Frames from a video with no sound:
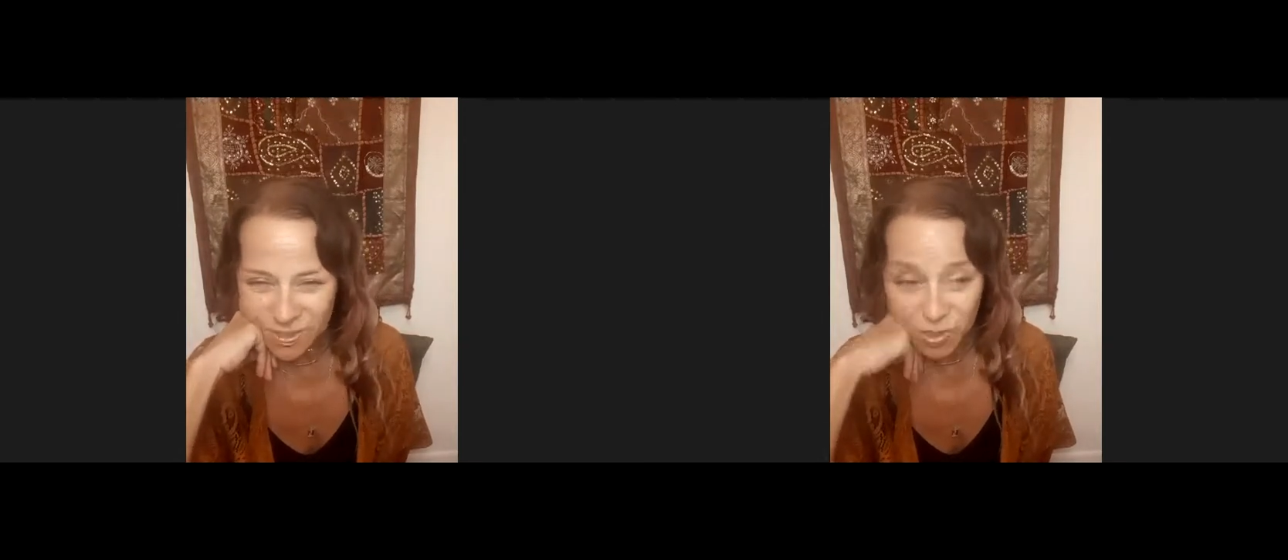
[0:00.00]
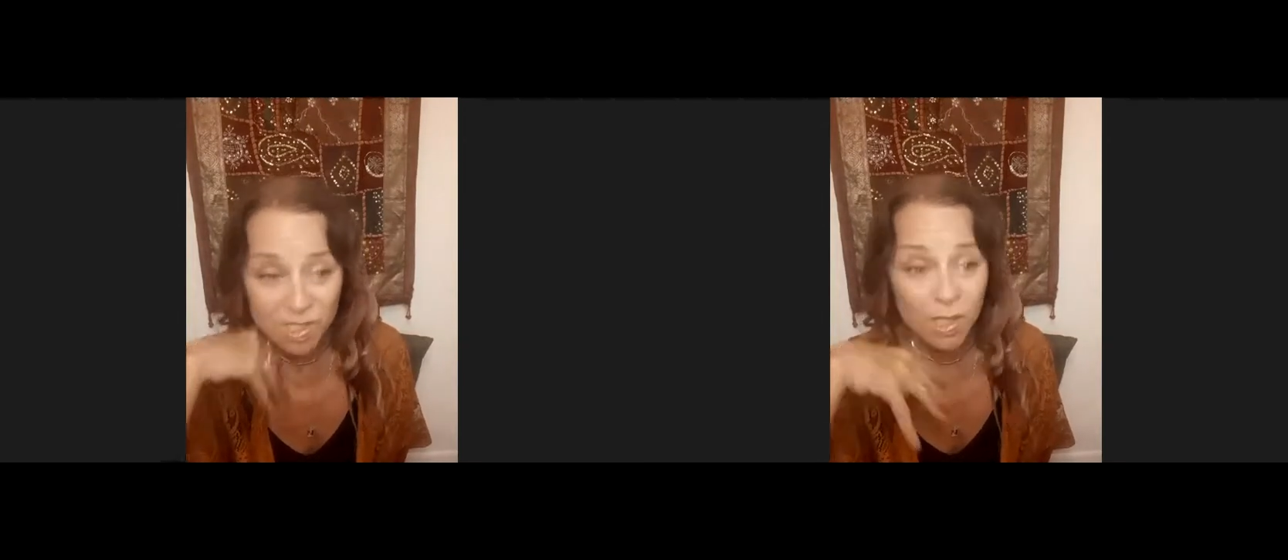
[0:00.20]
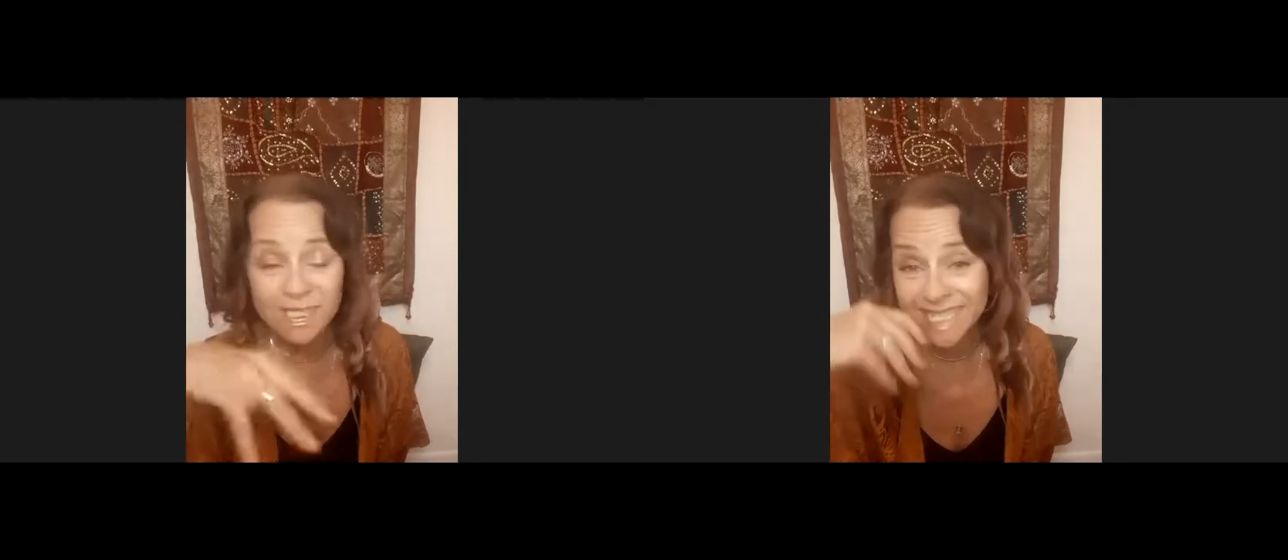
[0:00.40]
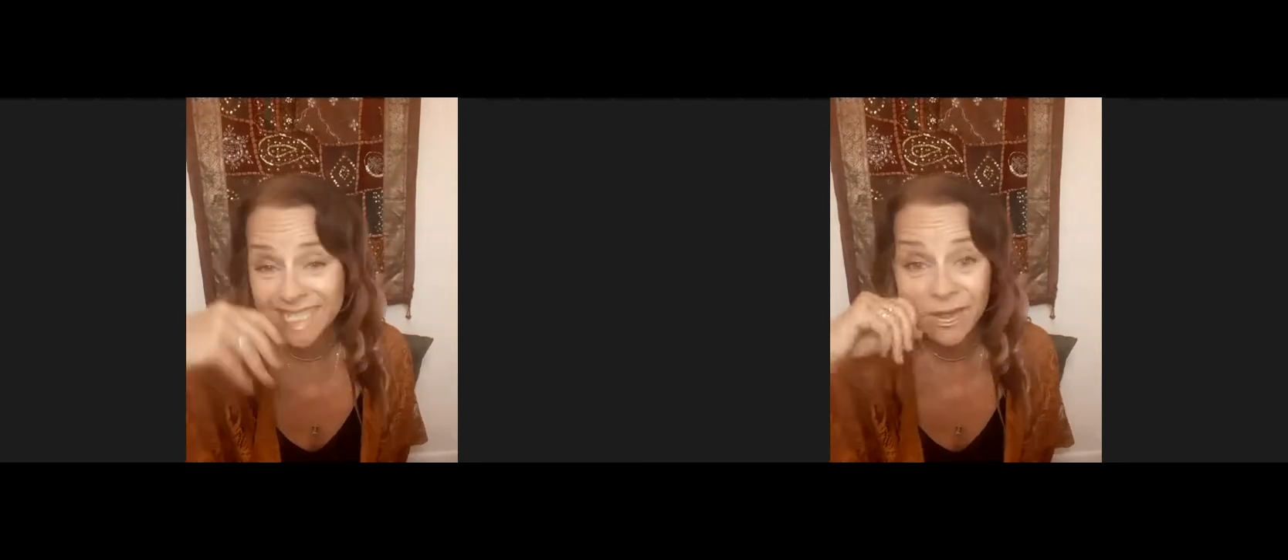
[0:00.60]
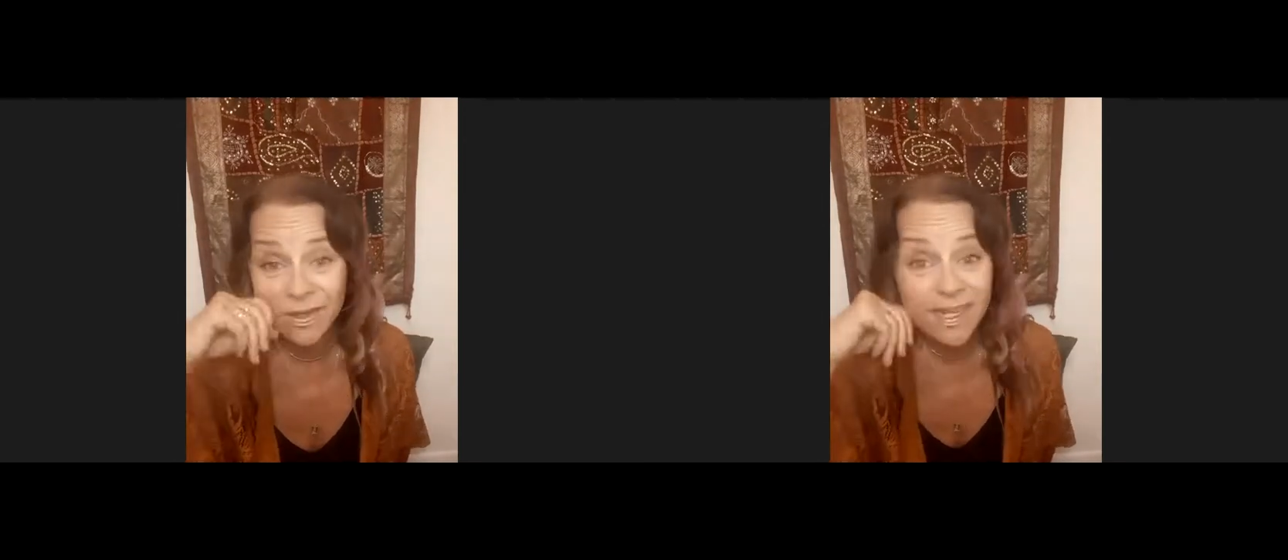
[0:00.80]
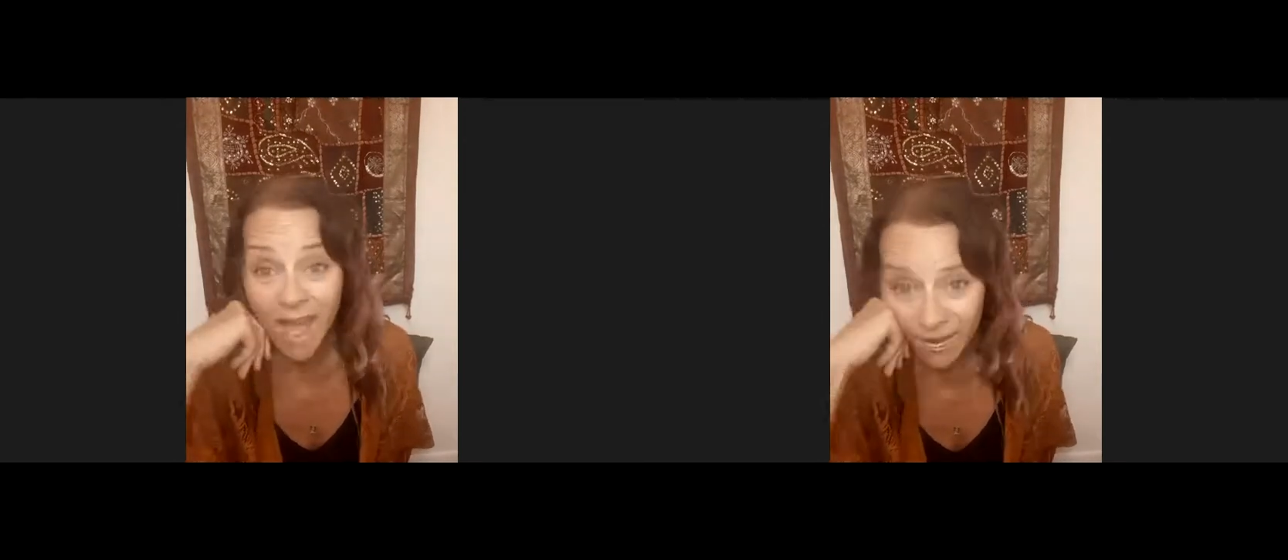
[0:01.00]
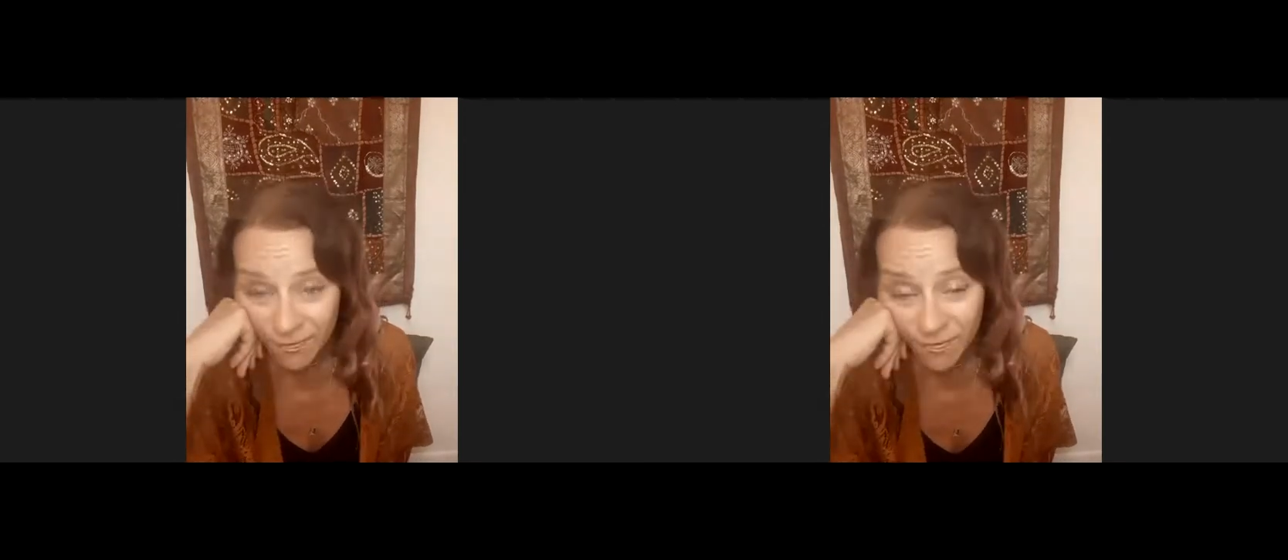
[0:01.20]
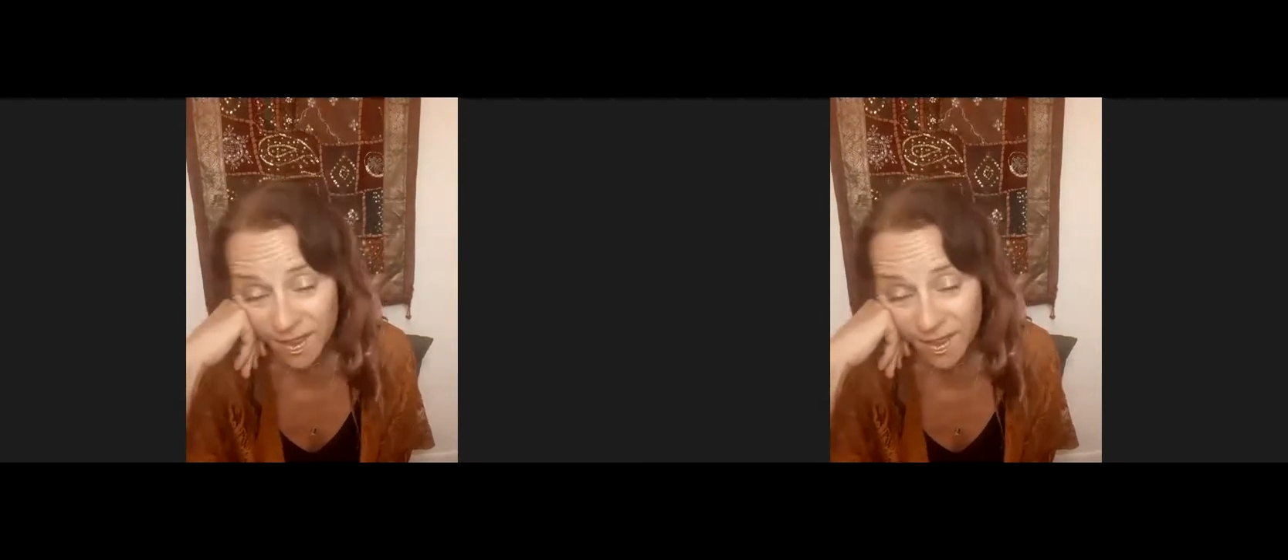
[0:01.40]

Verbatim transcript: or slow us down enough